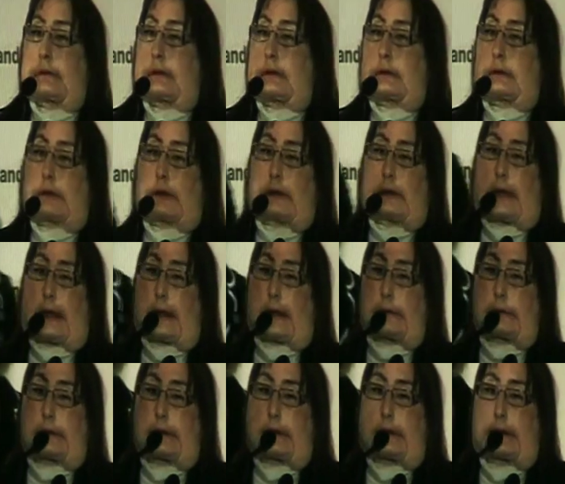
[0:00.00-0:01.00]
me feel so
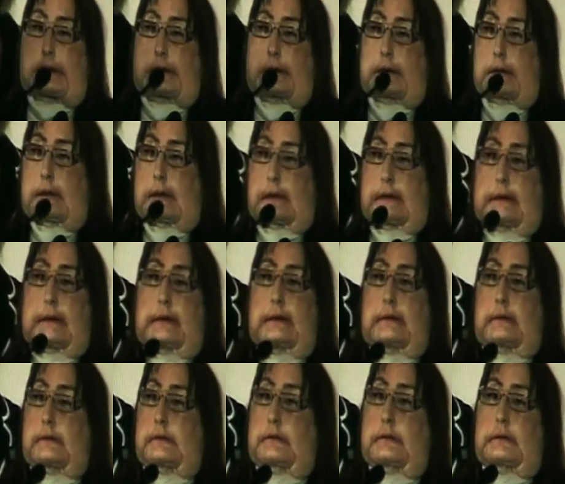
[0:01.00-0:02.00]
happy and
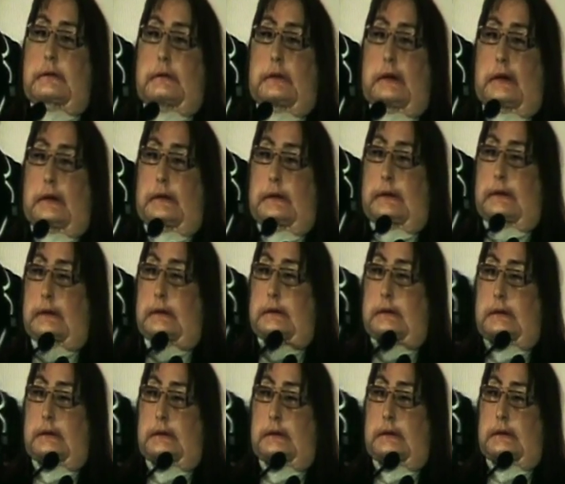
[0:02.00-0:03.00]
getting through all
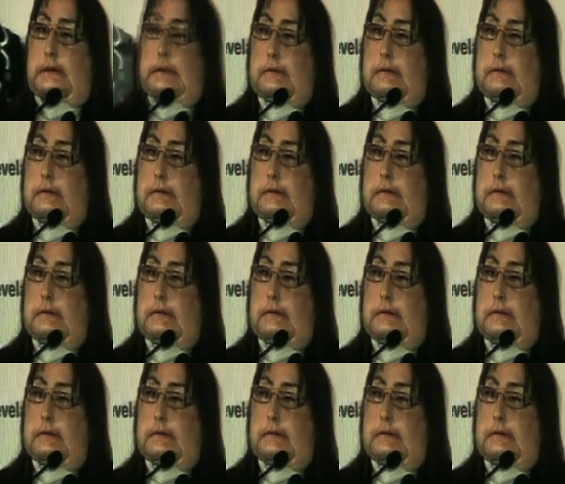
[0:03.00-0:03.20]
this,